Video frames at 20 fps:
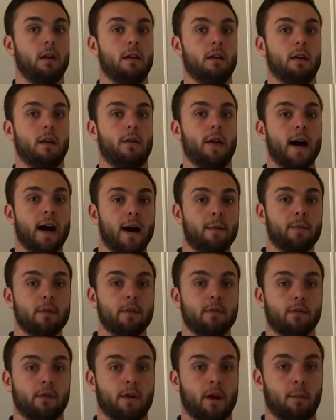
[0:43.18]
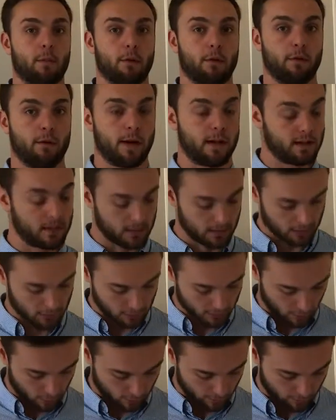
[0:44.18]
Now that happens for a number of reasons.
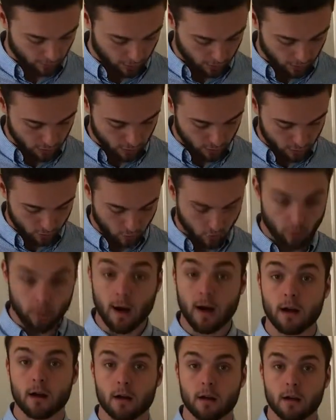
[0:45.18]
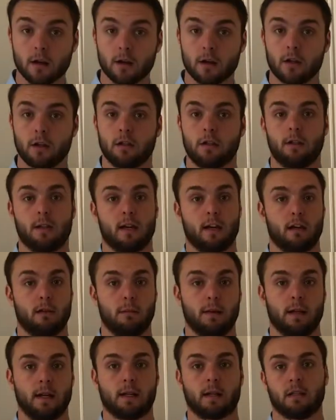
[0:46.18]
So we've got trauma, so that could
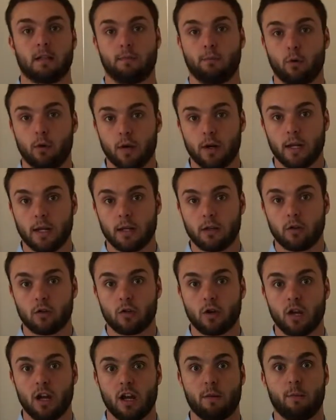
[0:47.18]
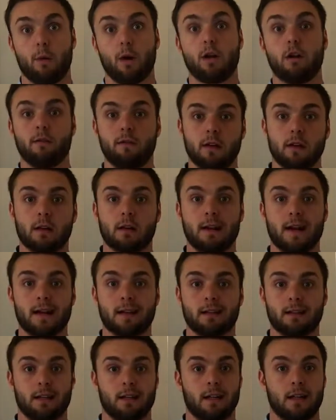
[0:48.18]
be like a sporting injury, a motor vehicle
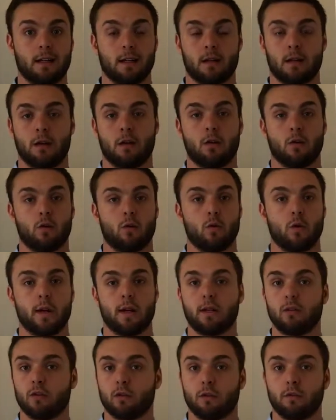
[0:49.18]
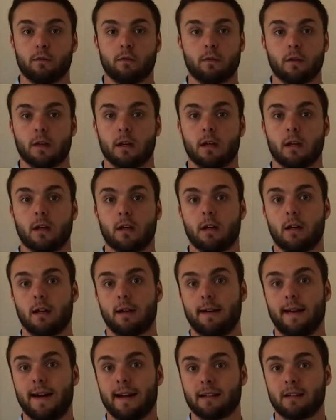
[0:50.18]
accident, or any sort of
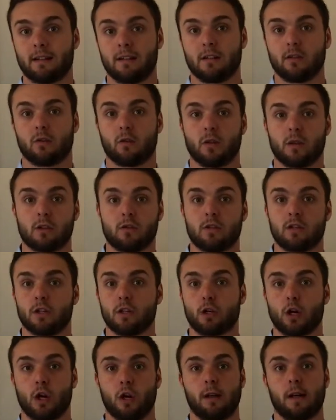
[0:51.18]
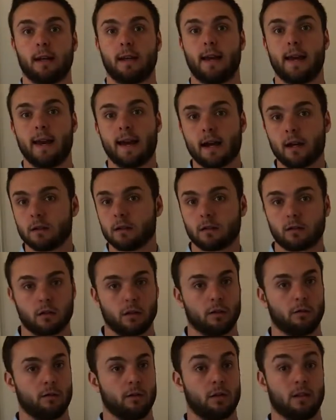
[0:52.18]
accidents or injuries that occur around the house. You
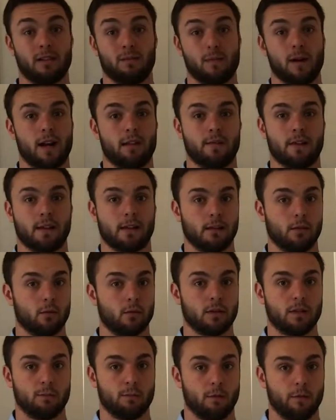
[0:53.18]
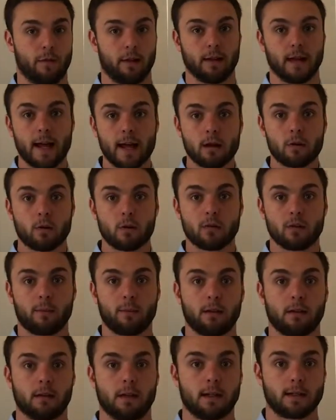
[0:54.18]
know, for instance, you might have like a little slip off a ladder or
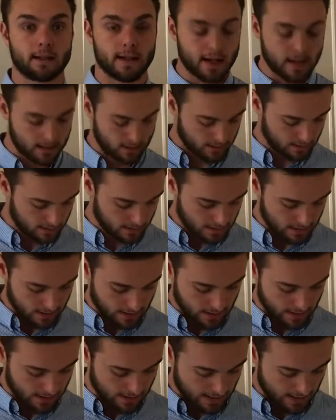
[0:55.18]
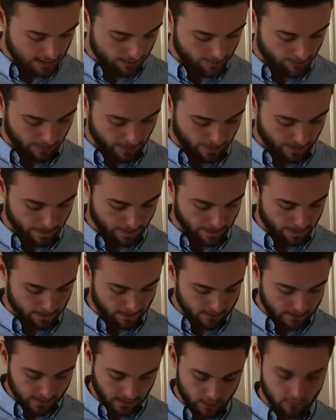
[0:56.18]
something like that. The
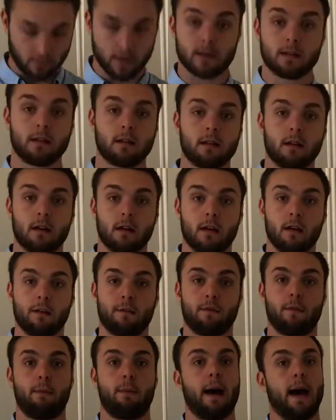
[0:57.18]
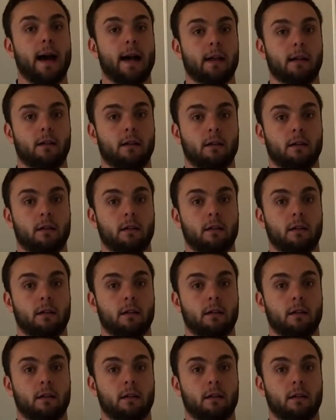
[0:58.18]
second reason, for pain.